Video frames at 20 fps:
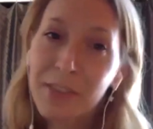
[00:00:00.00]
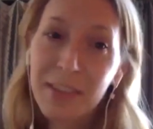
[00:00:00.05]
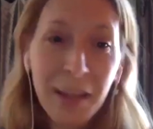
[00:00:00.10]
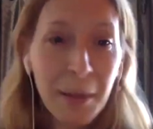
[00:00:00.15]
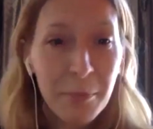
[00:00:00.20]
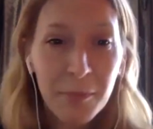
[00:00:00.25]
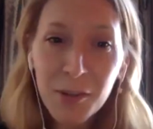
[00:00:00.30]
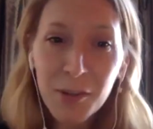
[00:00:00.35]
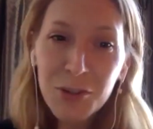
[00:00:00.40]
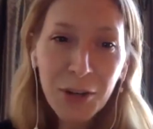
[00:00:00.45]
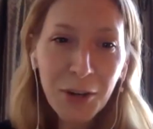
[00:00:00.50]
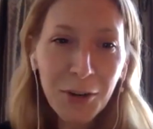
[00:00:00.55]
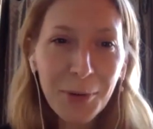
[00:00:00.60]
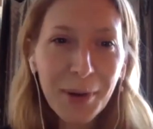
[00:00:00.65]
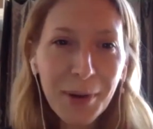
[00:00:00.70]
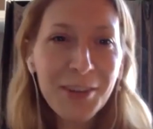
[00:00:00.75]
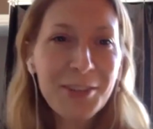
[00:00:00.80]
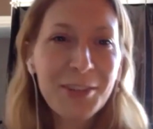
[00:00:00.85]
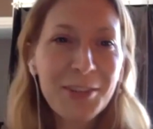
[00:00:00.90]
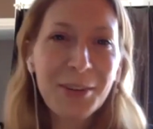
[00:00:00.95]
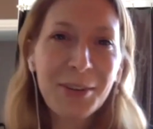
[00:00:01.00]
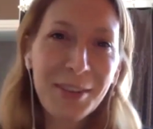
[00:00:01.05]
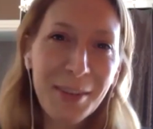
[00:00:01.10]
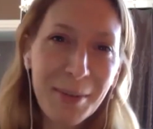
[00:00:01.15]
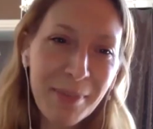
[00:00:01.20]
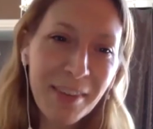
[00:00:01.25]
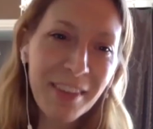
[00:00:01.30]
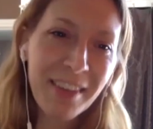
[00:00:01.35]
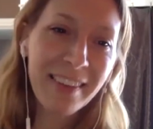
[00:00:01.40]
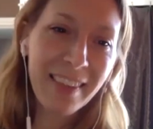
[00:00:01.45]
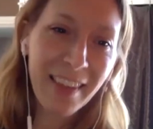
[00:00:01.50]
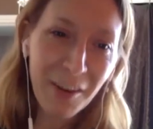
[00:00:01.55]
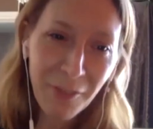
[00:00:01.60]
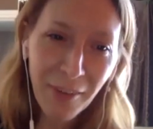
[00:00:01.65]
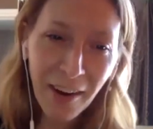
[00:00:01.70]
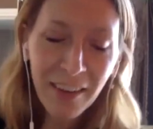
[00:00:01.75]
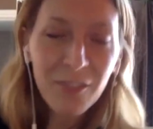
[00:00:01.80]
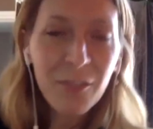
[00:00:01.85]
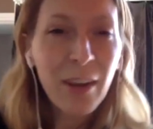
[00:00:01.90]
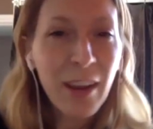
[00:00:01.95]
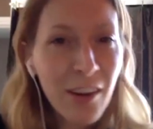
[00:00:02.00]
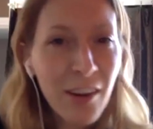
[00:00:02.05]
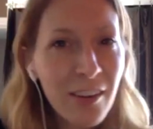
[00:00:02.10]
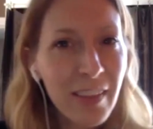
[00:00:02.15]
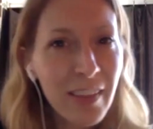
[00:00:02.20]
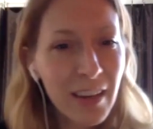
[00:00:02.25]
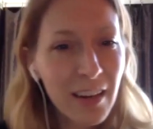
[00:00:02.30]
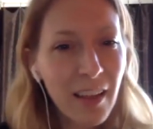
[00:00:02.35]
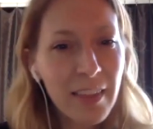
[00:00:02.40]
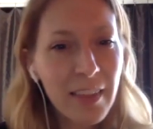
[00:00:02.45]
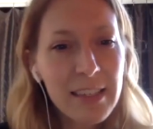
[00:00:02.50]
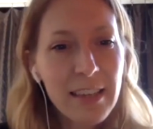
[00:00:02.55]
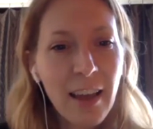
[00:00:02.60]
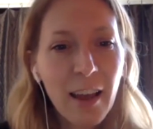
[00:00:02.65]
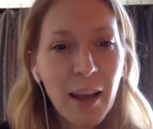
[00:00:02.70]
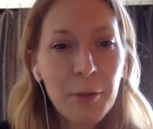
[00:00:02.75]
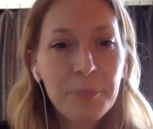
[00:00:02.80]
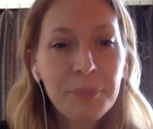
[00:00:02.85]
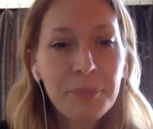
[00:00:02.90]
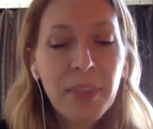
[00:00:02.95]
skipped a generation or something like that, right? We hear that yeah. all the time.